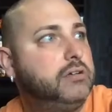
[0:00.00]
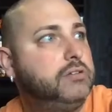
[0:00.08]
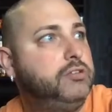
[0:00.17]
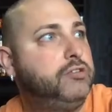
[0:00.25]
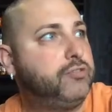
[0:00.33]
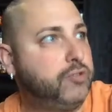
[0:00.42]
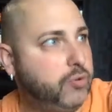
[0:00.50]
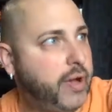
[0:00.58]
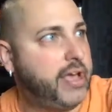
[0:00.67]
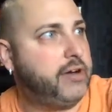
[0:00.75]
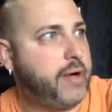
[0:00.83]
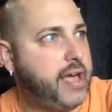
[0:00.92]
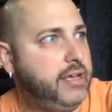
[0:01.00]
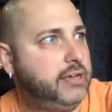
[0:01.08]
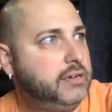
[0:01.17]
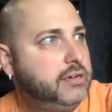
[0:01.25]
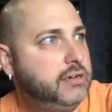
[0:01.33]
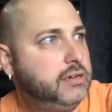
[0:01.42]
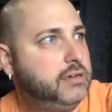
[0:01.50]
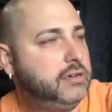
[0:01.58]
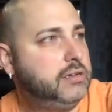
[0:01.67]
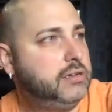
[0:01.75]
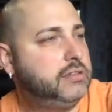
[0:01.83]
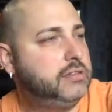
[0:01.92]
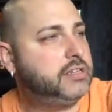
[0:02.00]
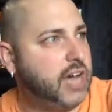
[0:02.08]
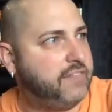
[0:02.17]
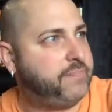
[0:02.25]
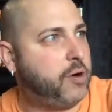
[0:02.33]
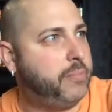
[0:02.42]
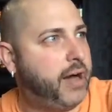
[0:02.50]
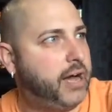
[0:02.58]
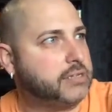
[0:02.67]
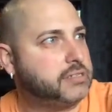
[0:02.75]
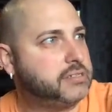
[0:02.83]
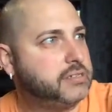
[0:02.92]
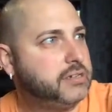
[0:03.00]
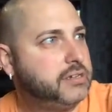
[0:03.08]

You threw it away away? Yeah. The DovPo box.